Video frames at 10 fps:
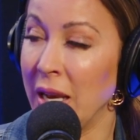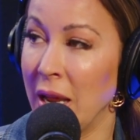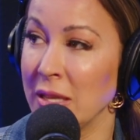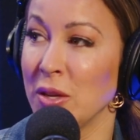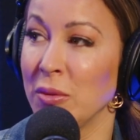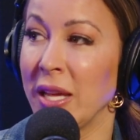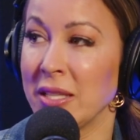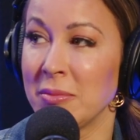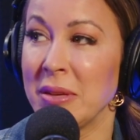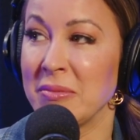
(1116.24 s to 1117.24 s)
And so
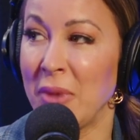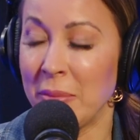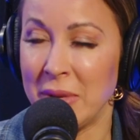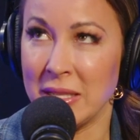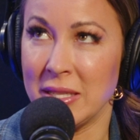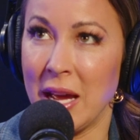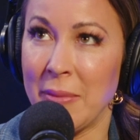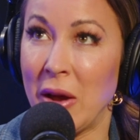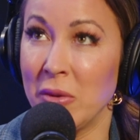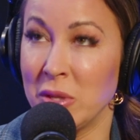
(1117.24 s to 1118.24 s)
like sometimes mom needs a timeout.